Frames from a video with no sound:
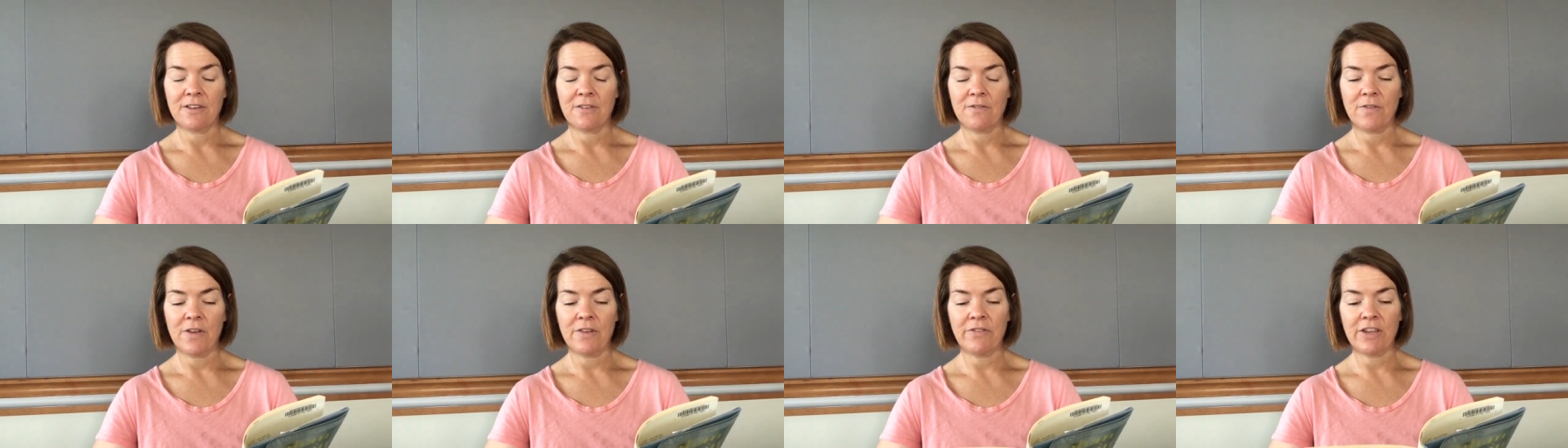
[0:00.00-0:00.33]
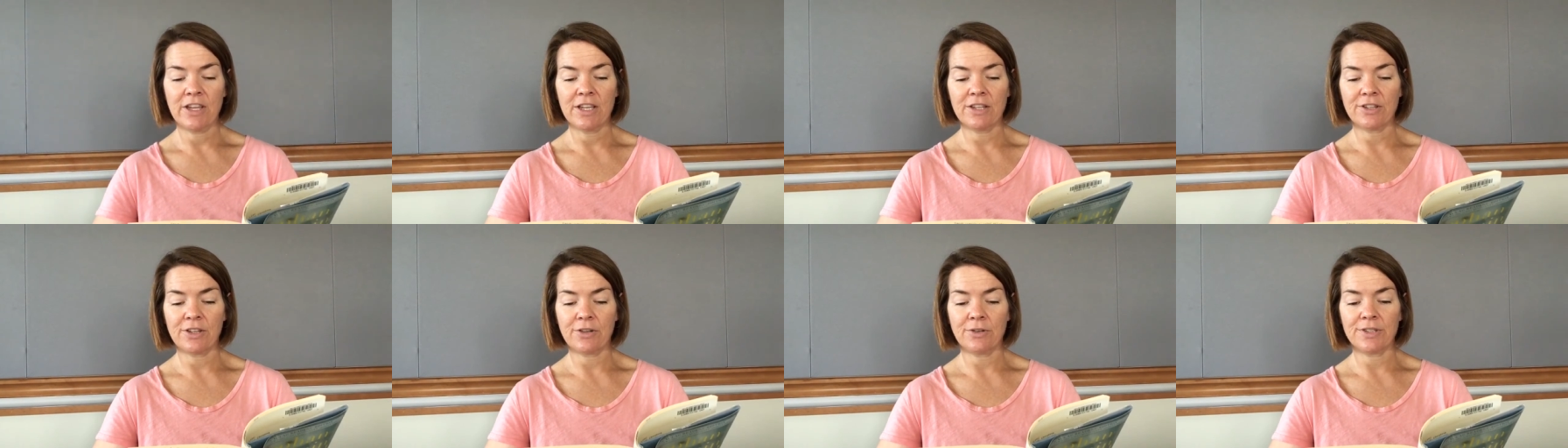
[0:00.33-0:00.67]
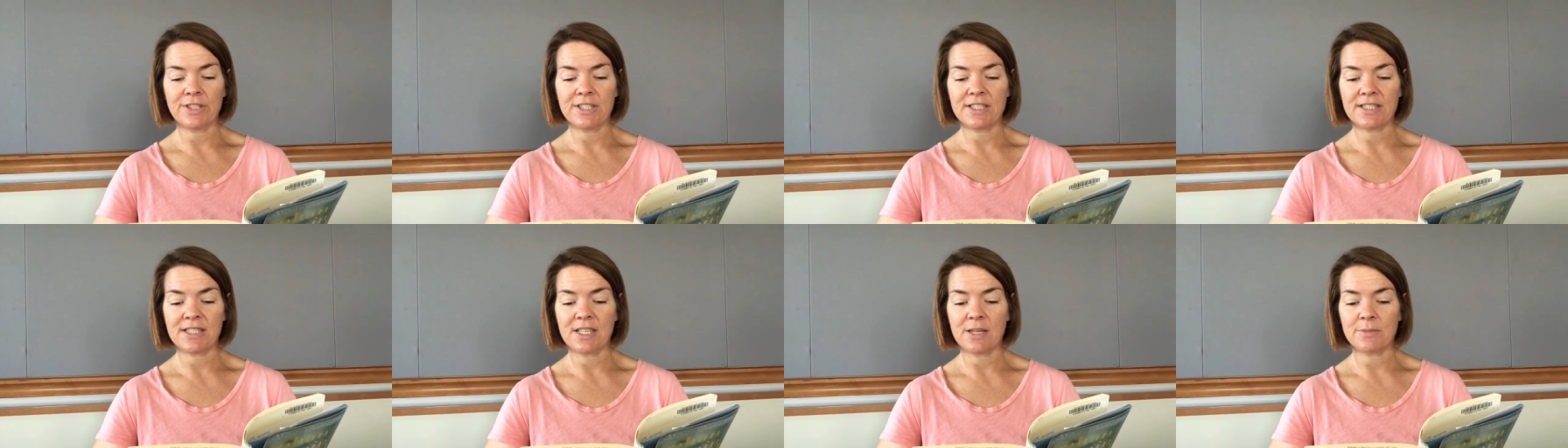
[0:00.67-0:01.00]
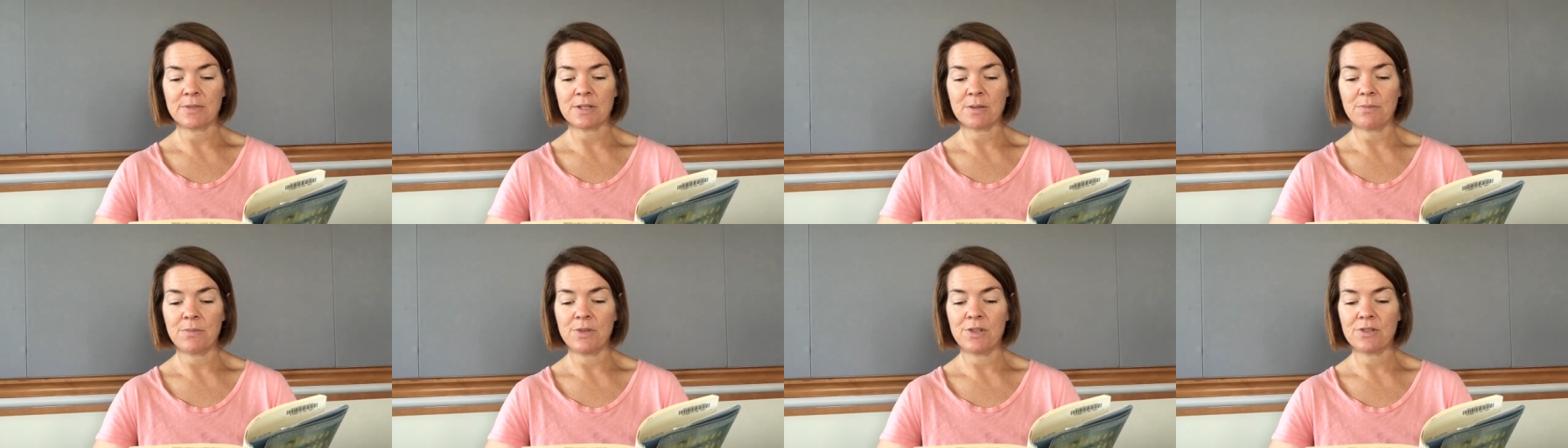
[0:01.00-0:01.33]
Vivian only
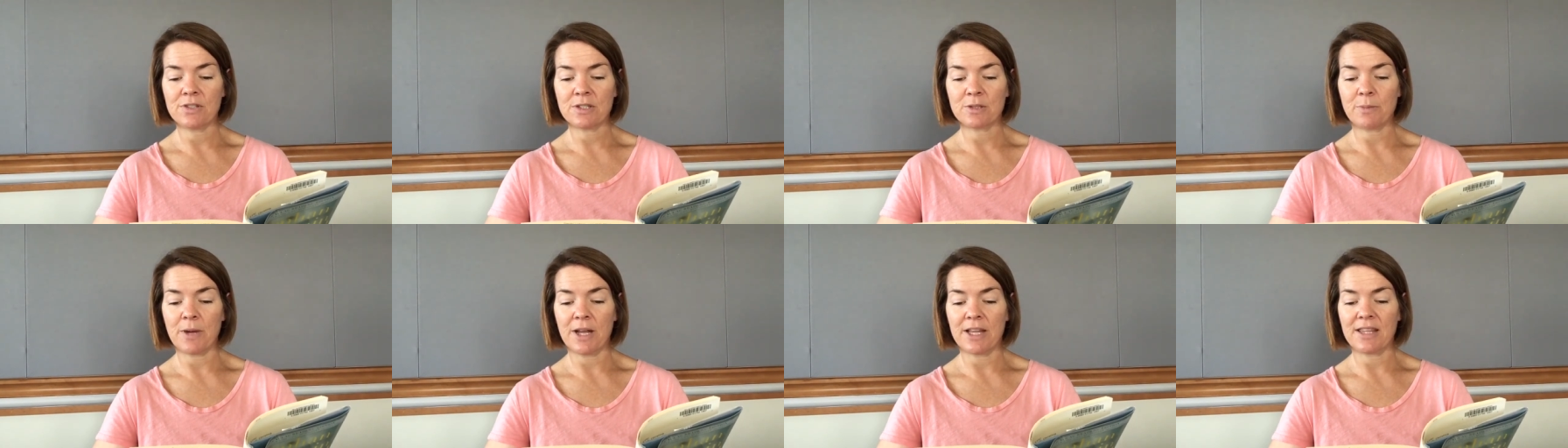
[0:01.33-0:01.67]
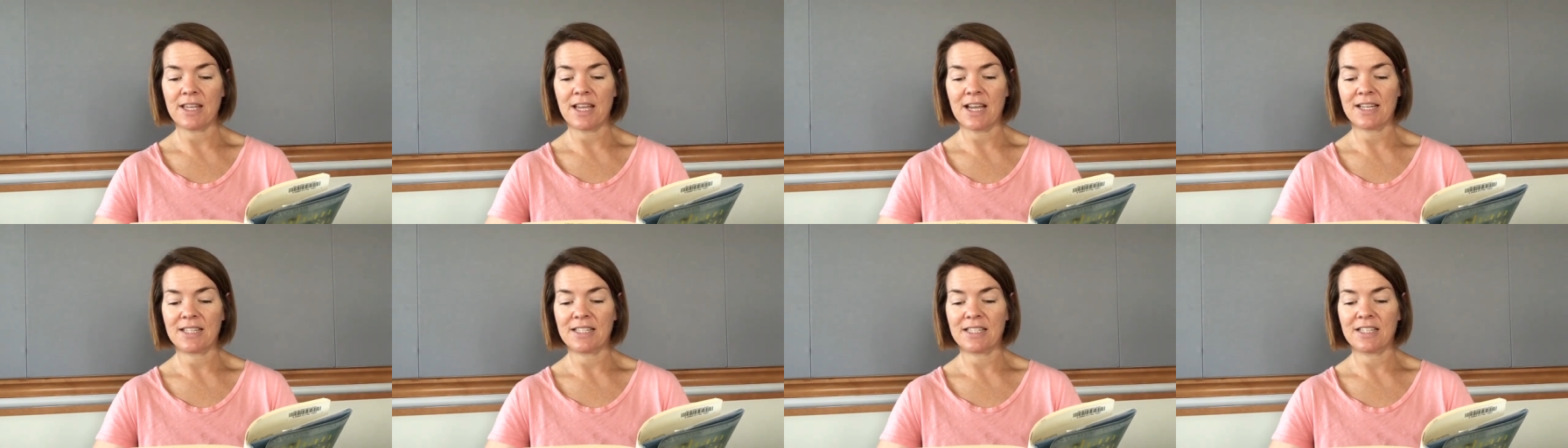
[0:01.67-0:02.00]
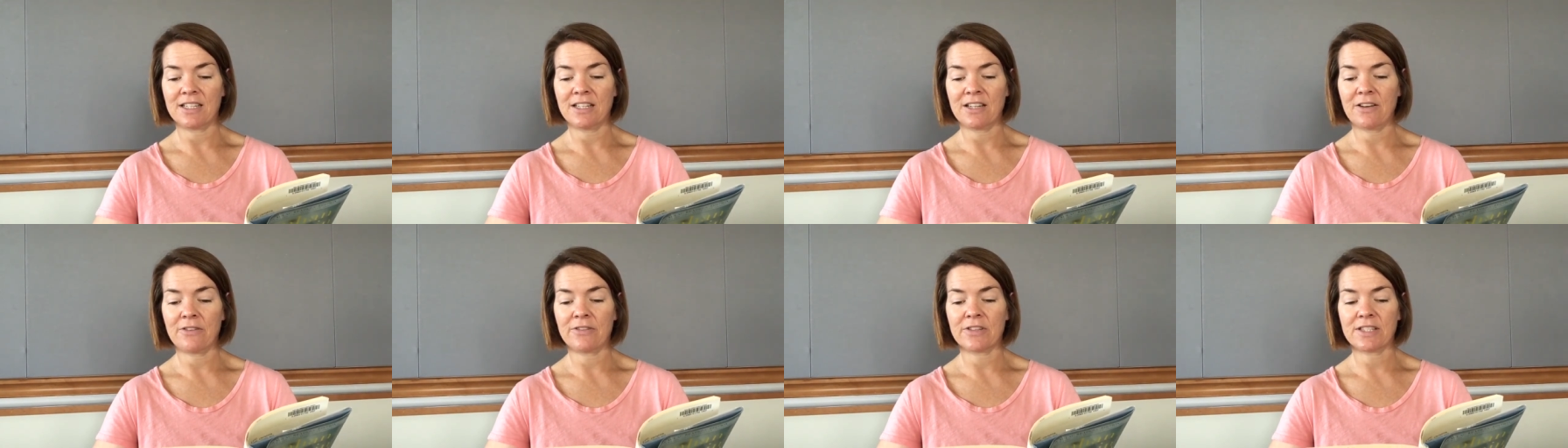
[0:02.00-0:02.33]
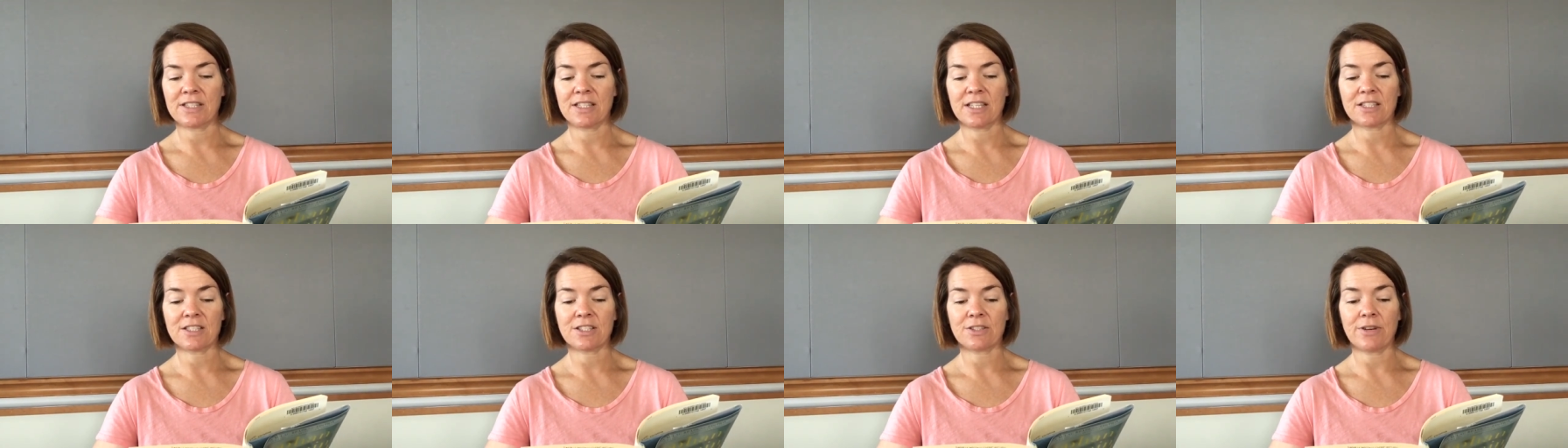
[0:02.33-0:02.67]
seems amused by the idea of a
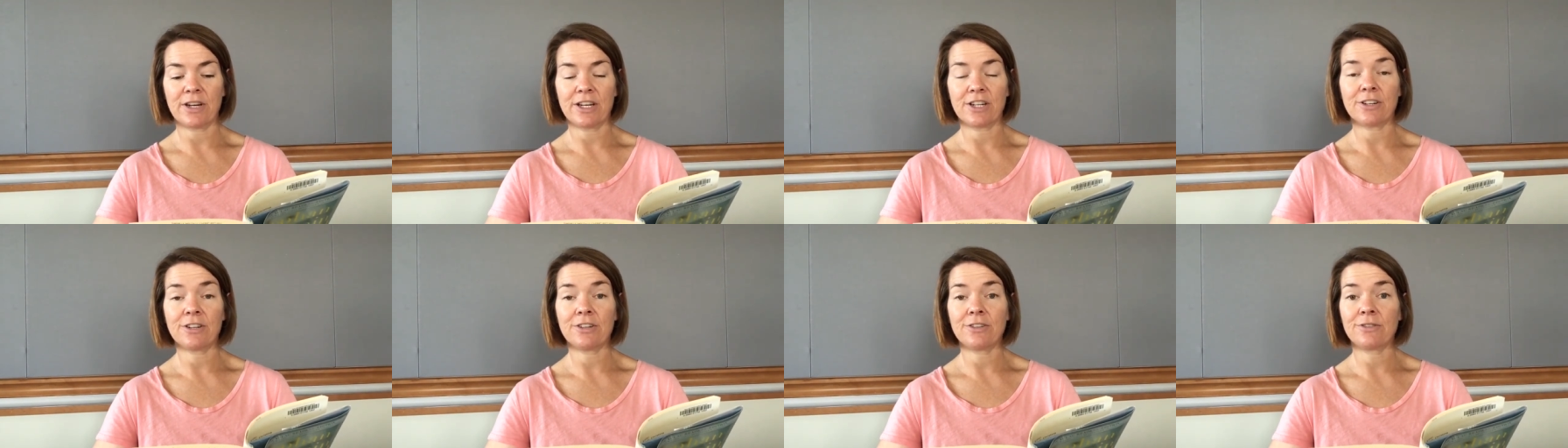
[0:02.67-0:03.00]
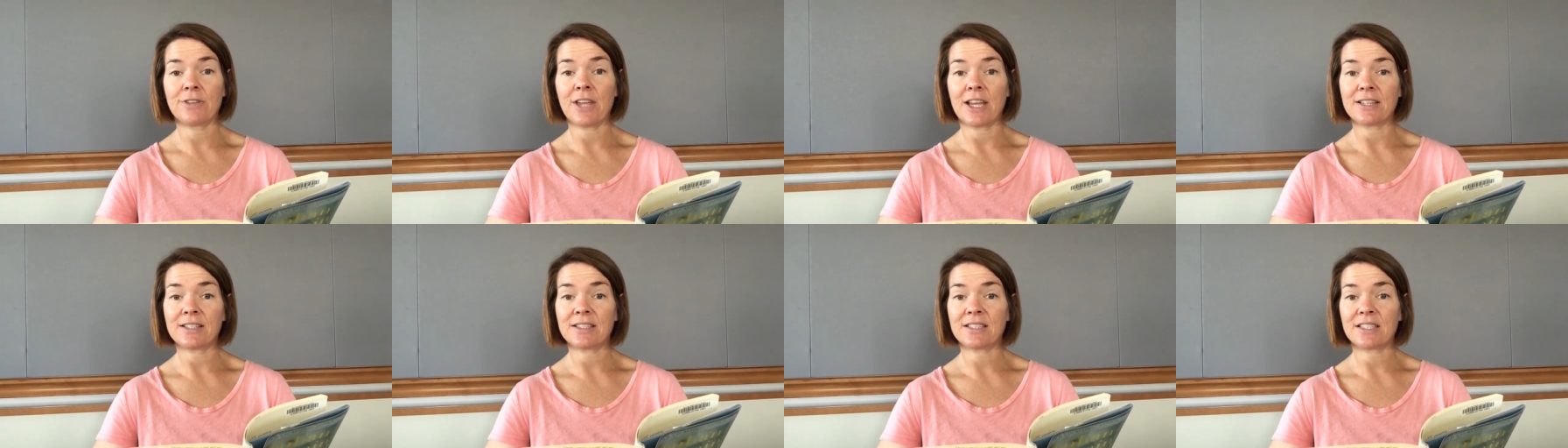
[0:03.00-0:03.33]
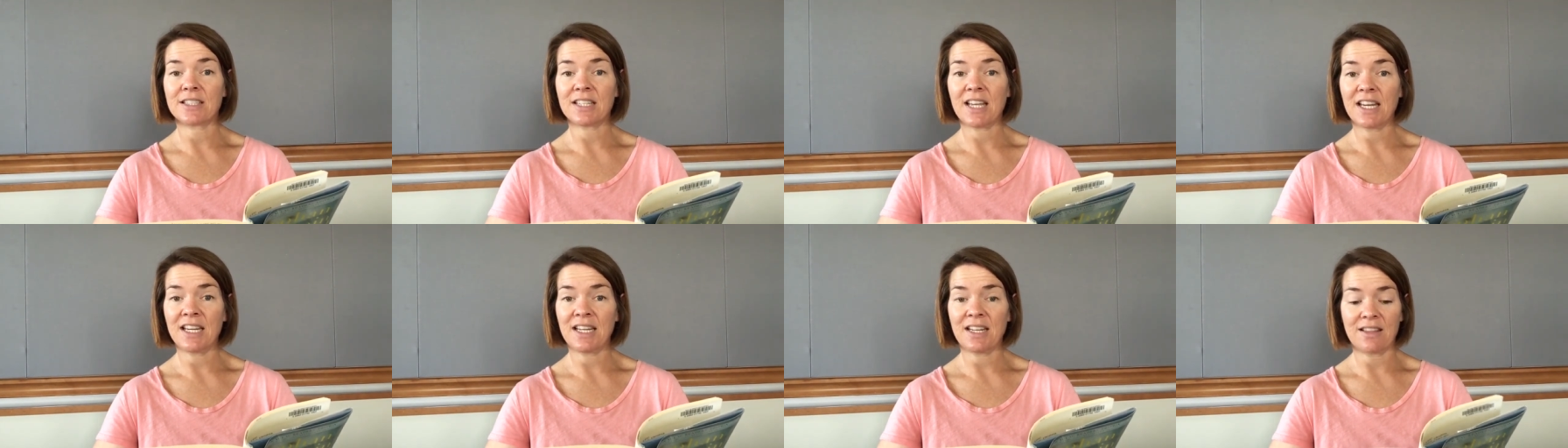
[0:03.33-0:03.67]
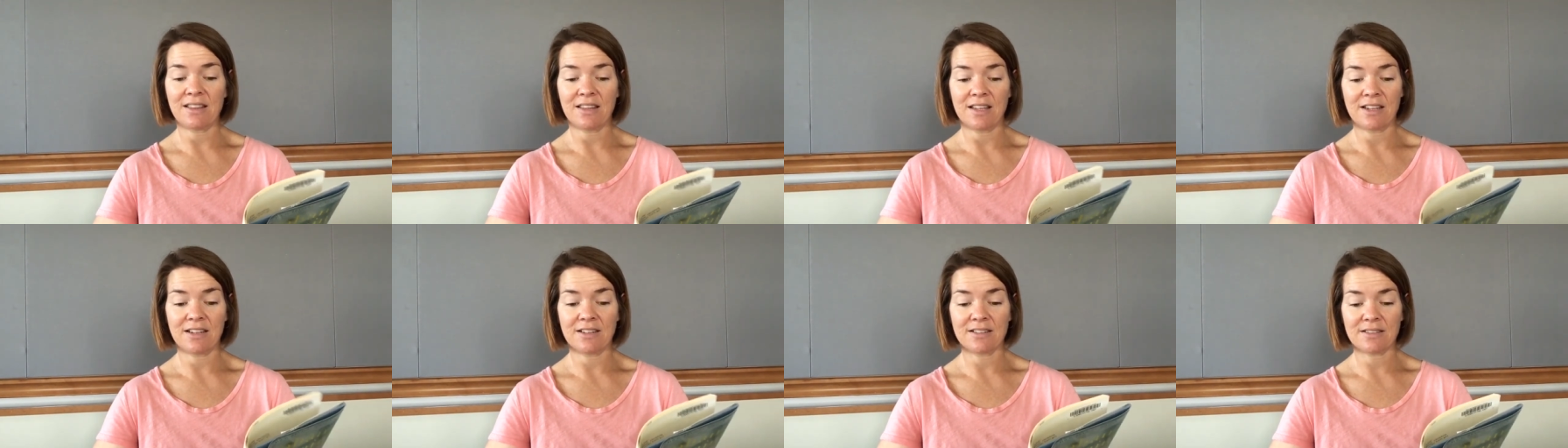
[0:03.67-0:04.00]
sixth grader who likes to tidy
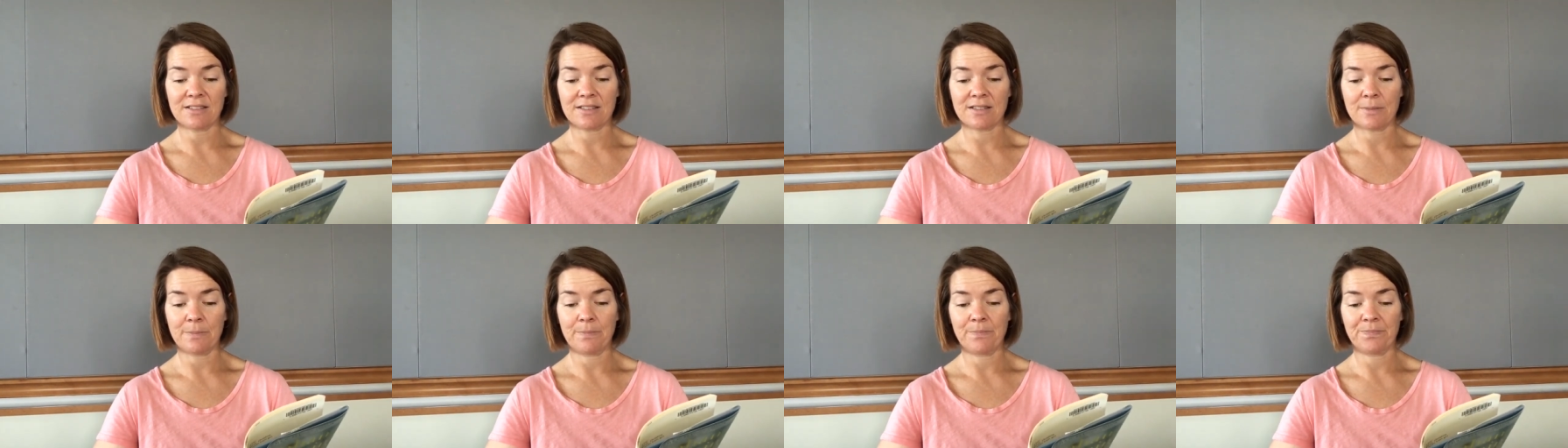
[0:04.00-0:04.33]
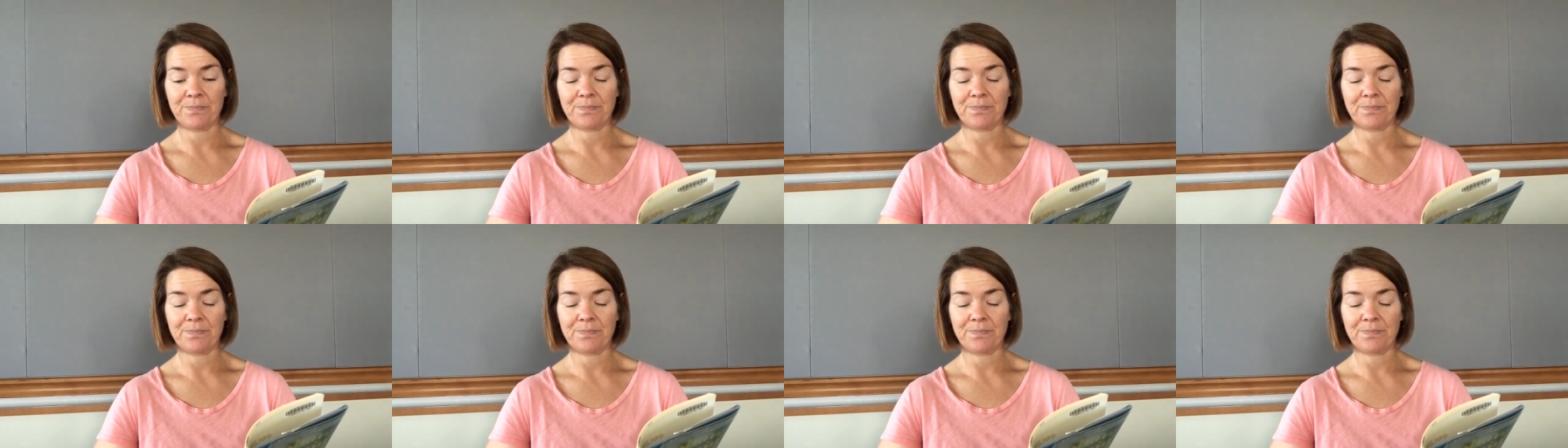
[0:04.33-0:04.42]
things.